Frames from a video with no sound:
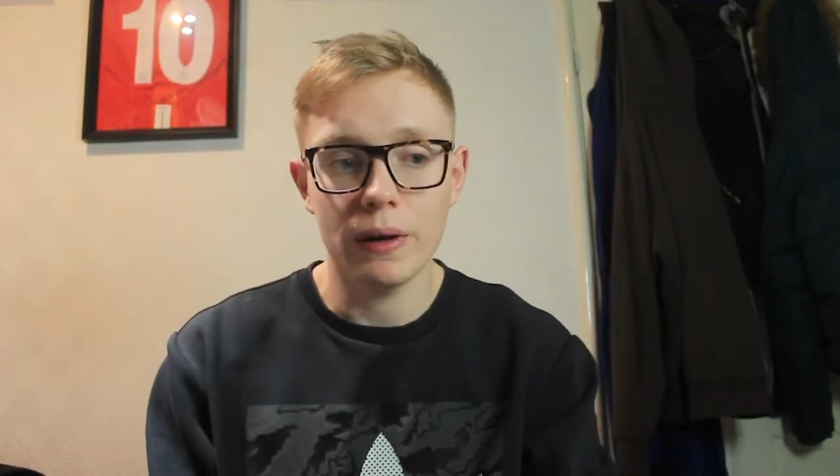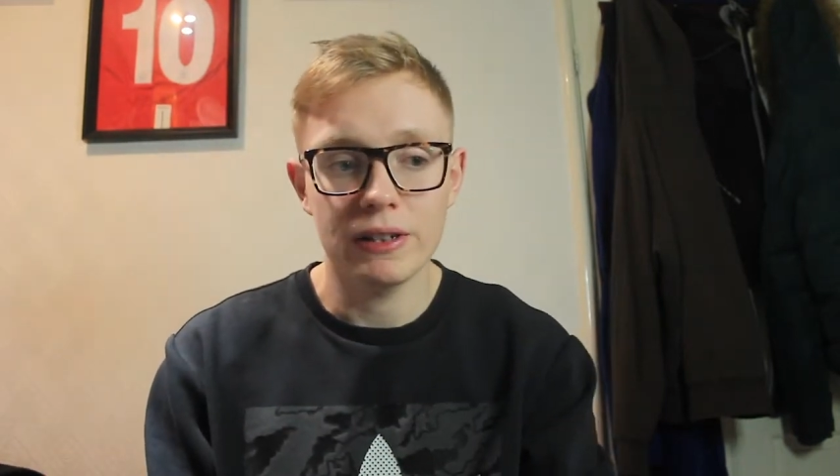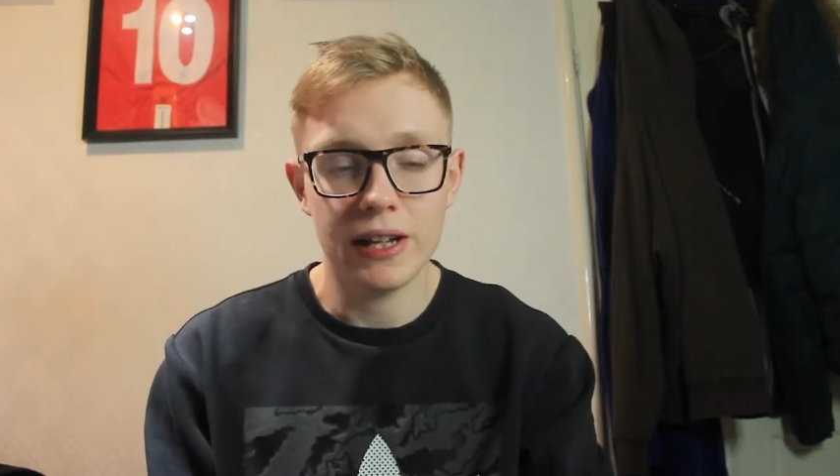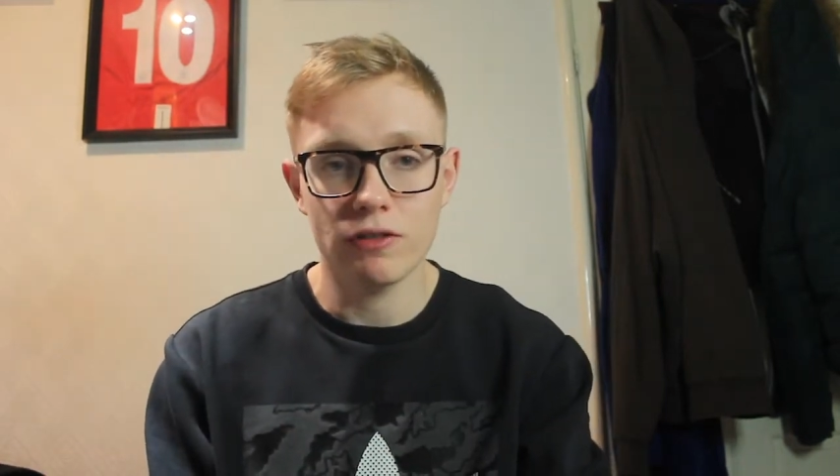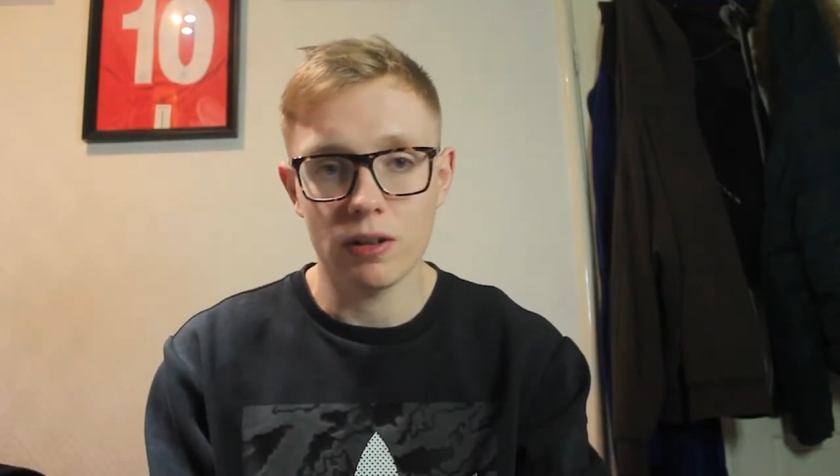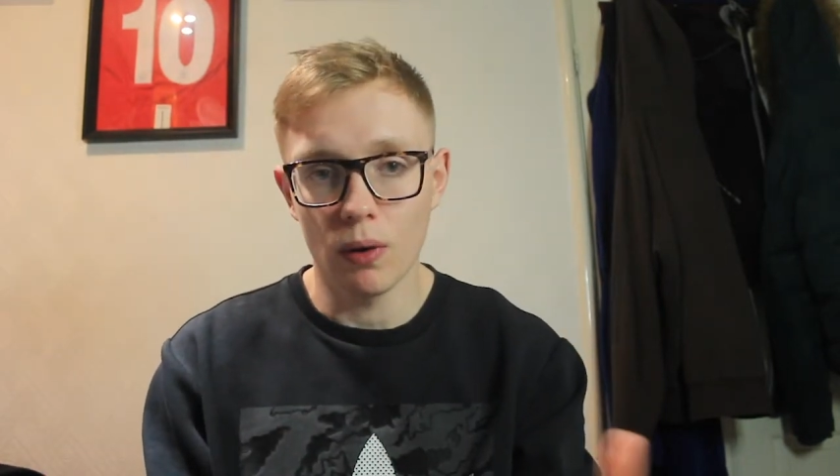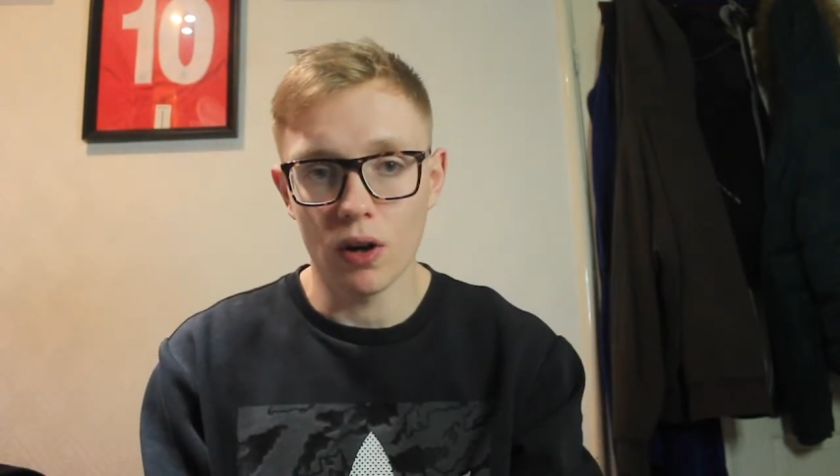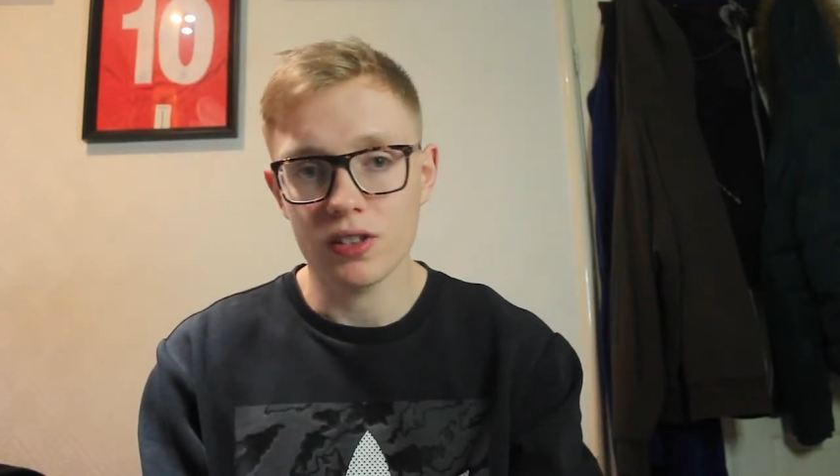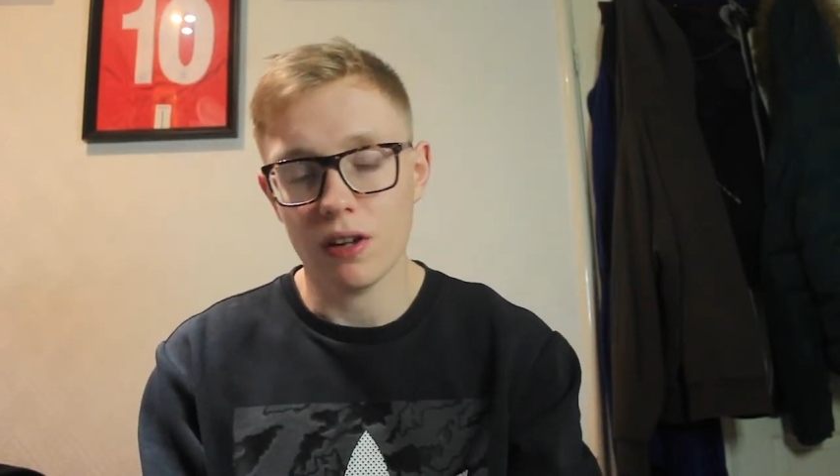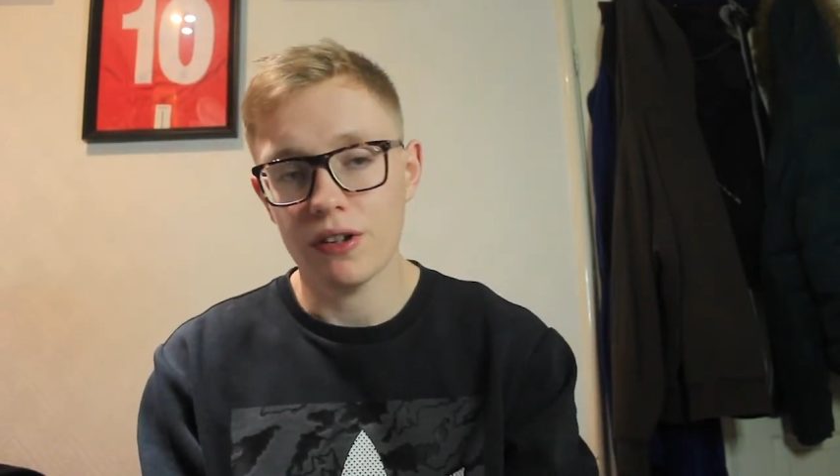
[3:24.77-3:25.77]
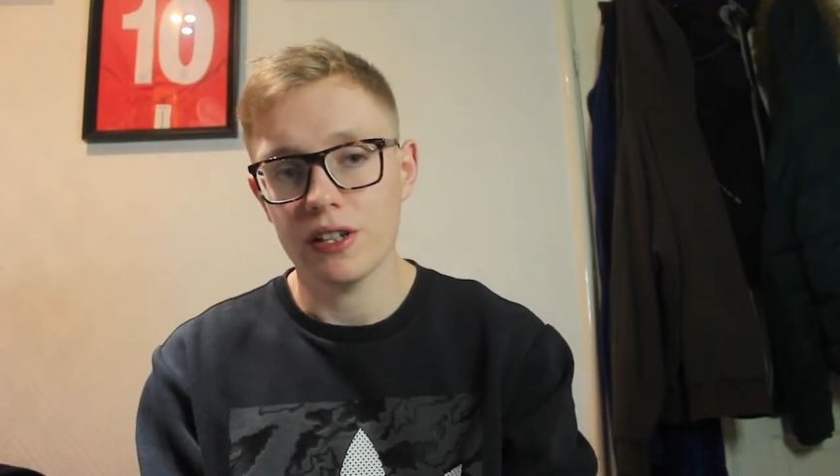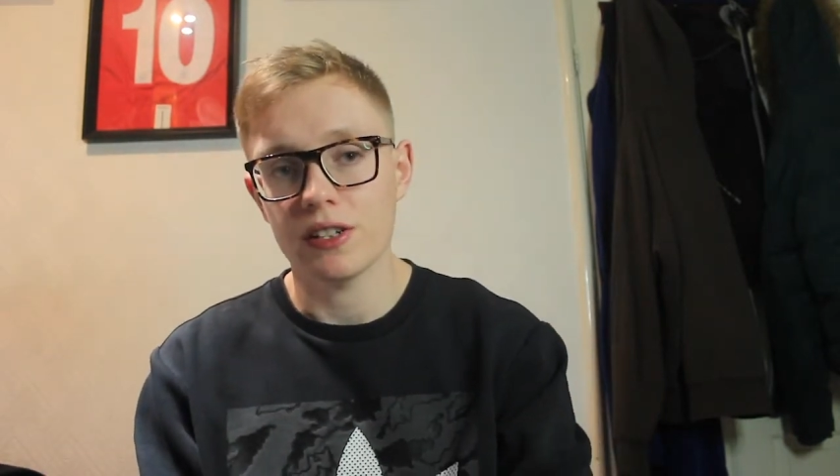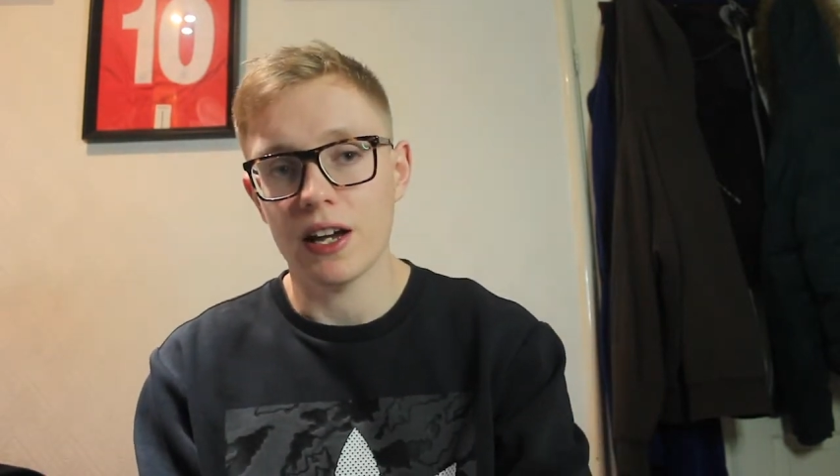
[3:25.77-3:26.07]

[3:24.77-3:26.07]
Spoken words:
we take them to the post office